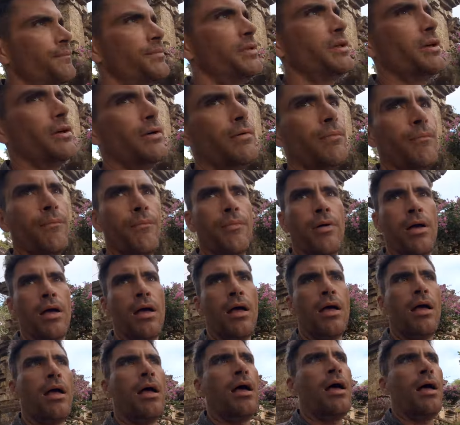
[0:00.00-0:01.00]
Yeah.
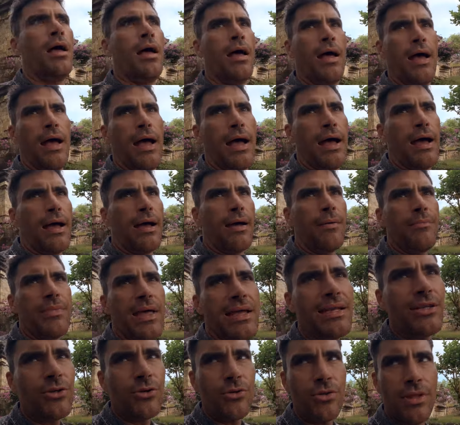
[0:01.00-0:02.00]

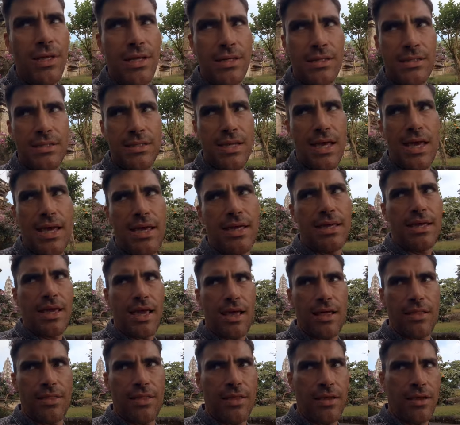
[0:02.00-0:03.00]
They do then say get